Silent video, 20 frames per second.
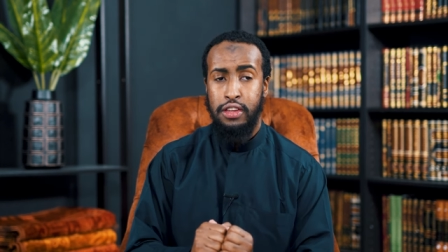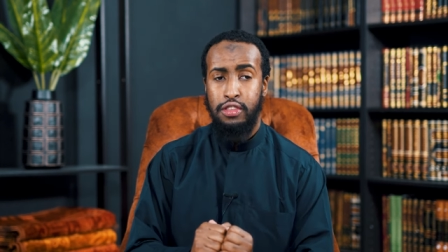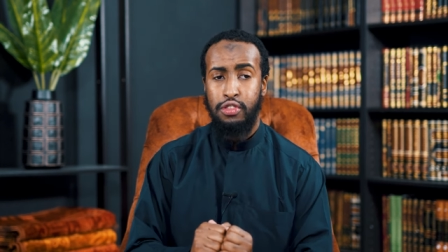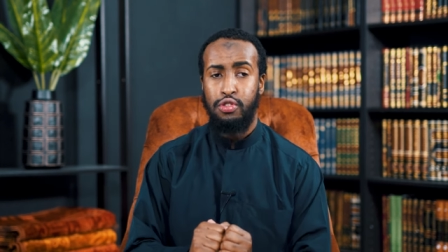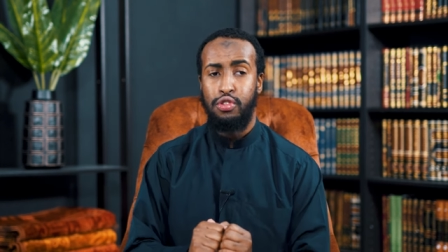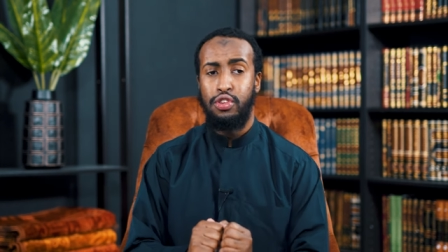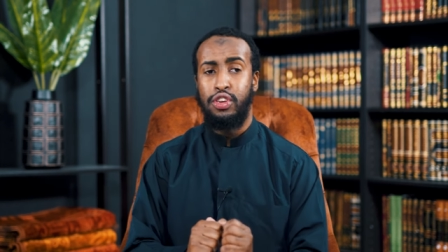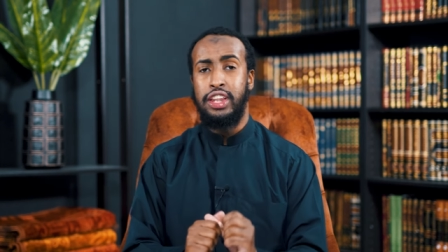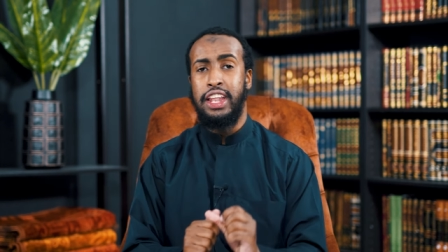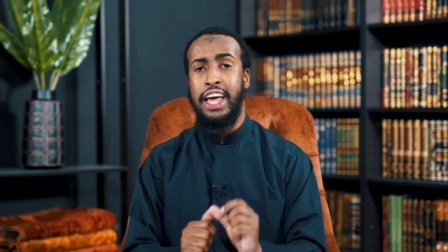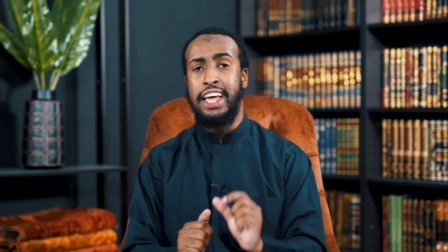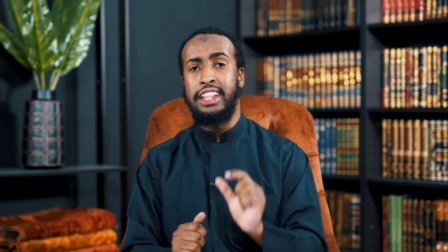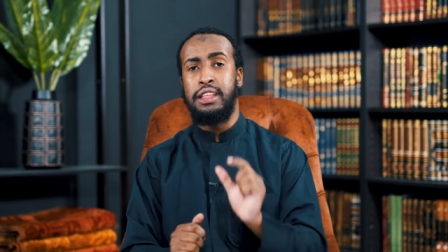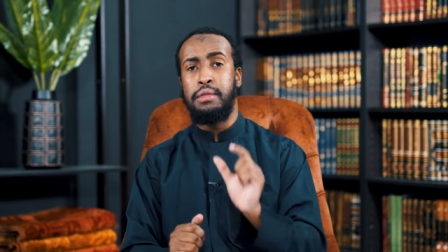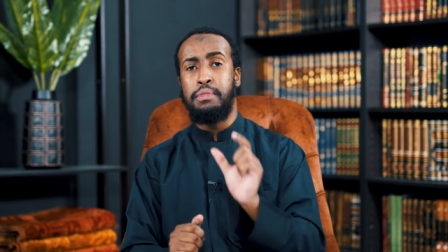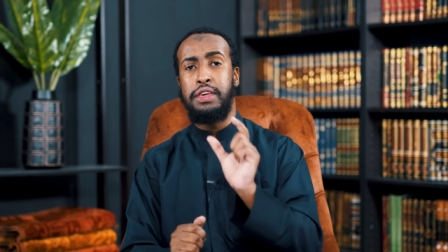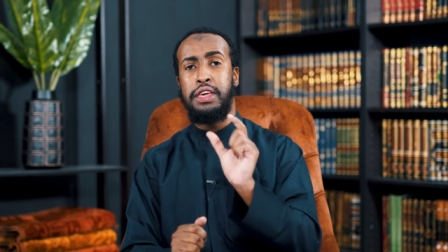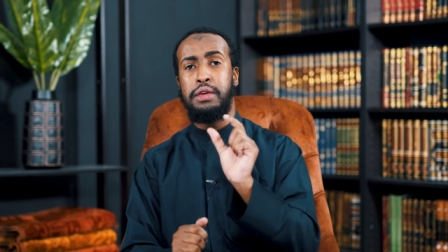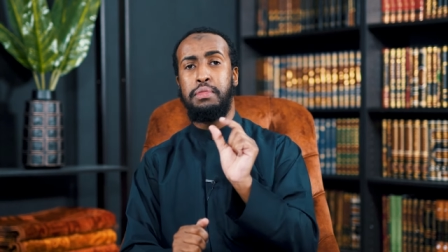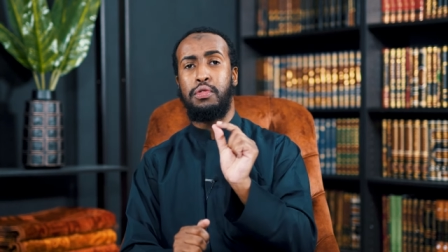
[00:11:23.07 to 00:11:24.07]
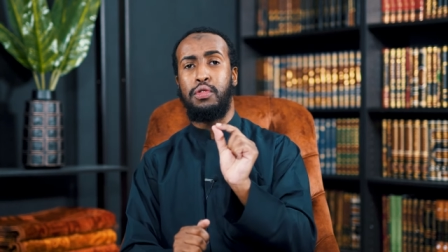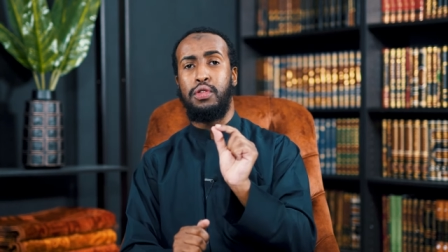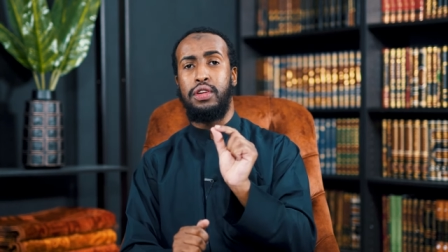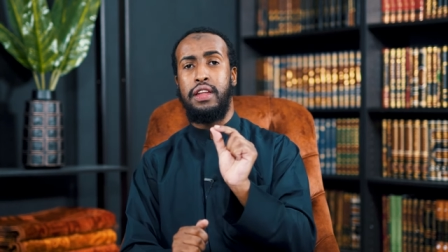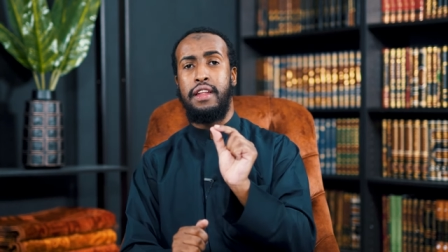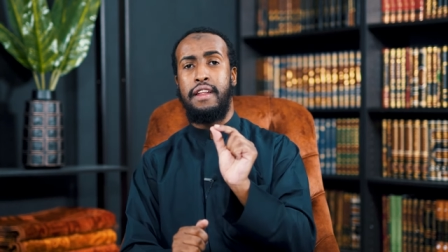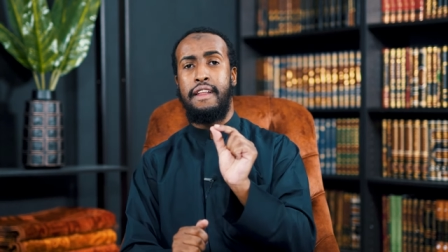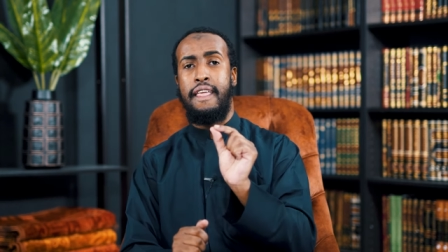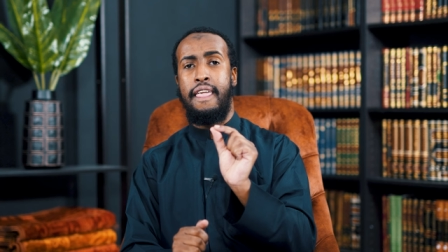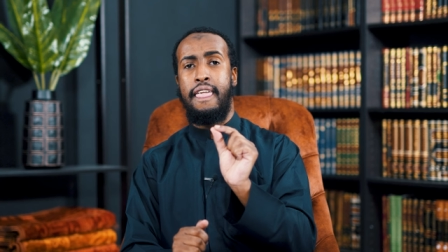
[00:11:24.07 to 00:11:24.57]
to unite the
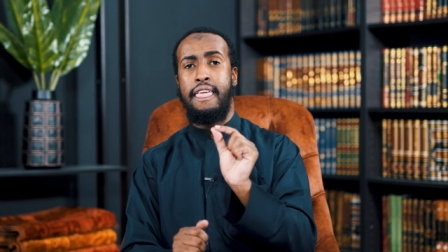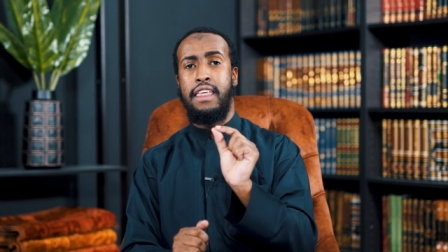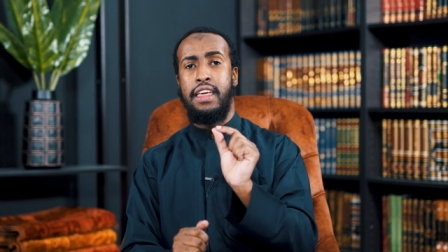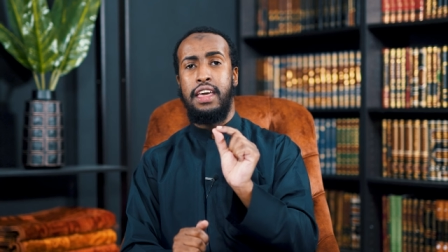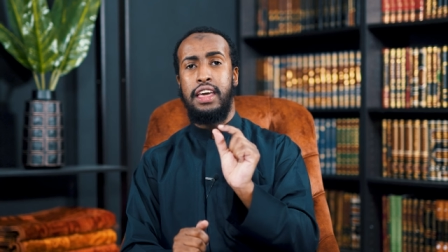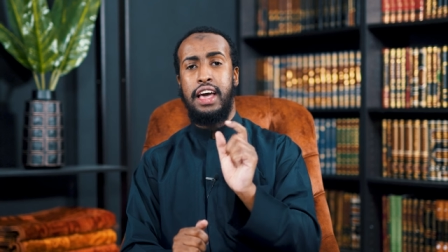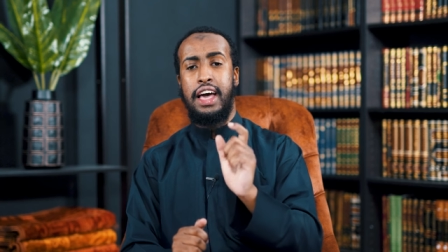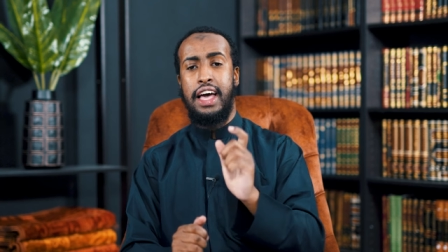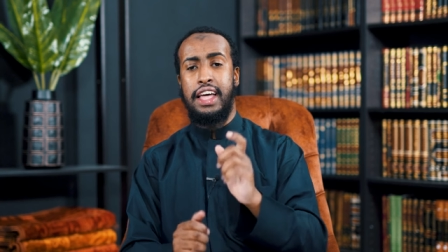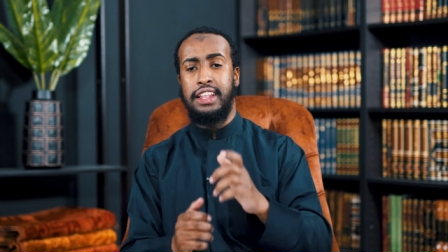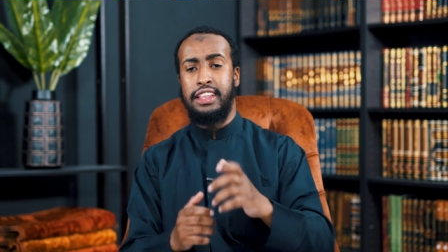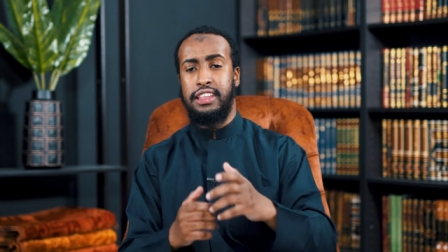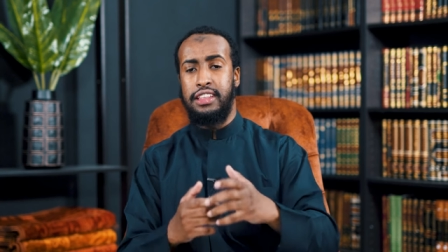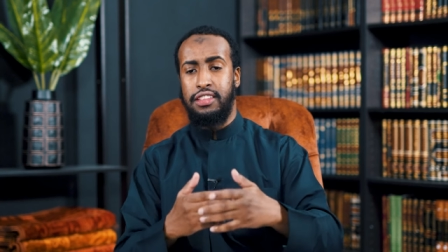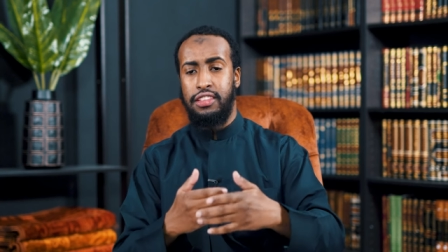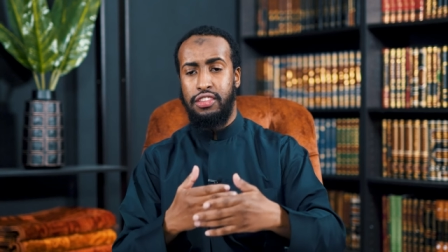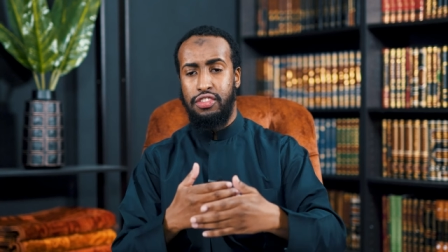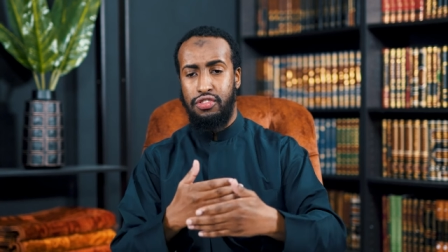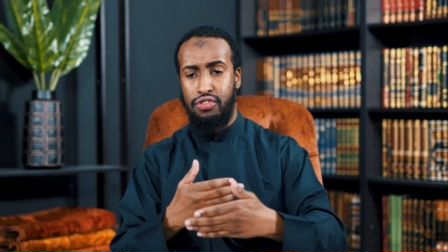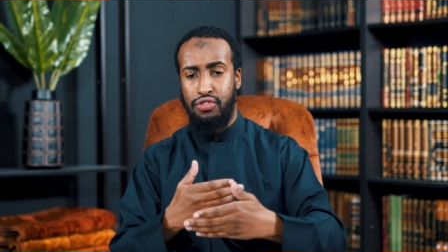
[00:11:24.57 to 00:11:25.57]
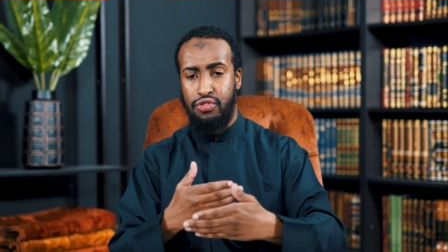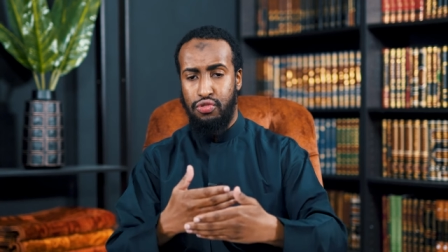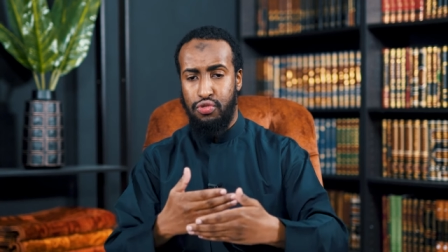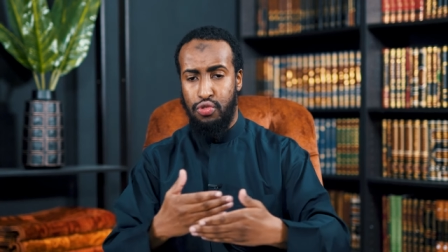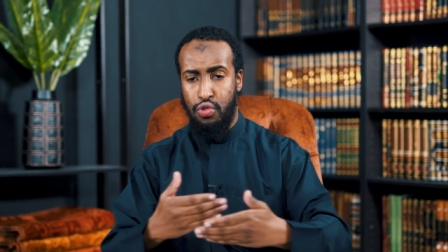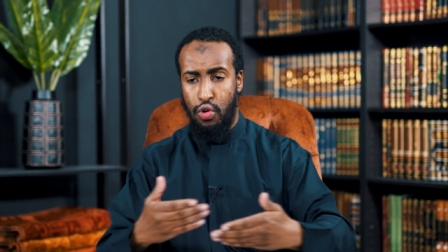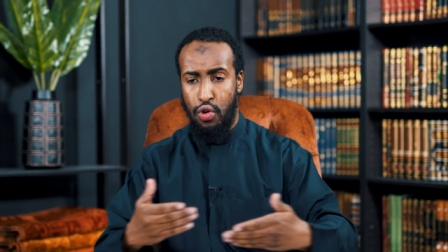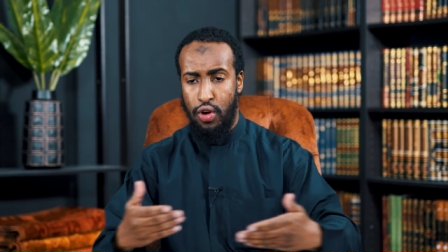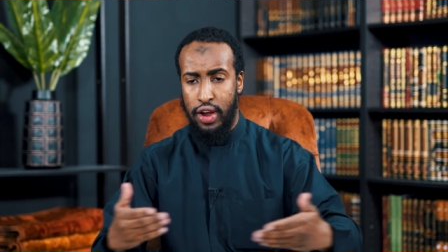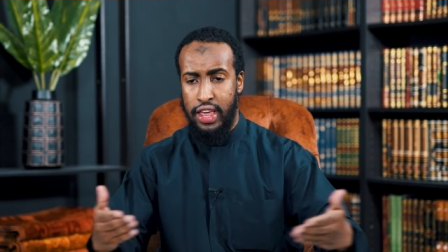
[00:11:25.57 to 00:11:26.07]
people and
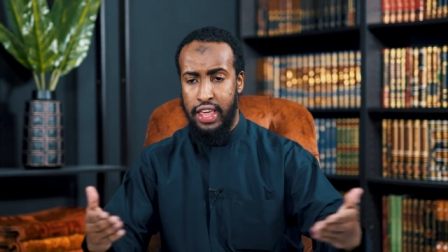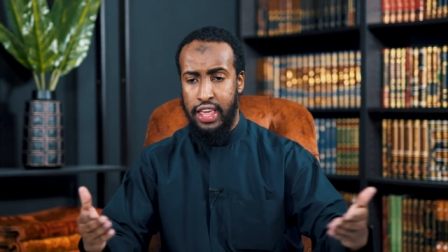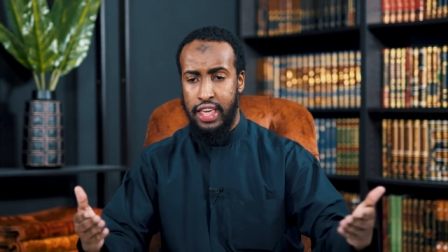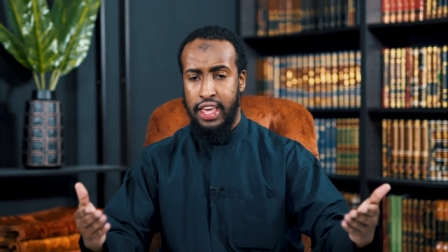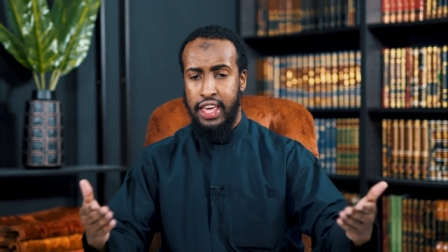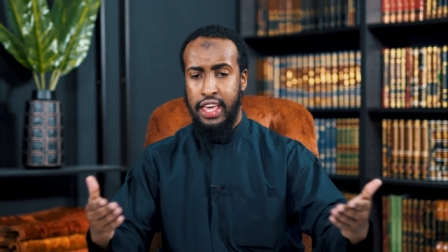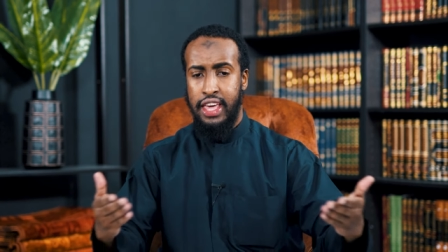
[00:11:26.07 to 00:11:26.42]
destroy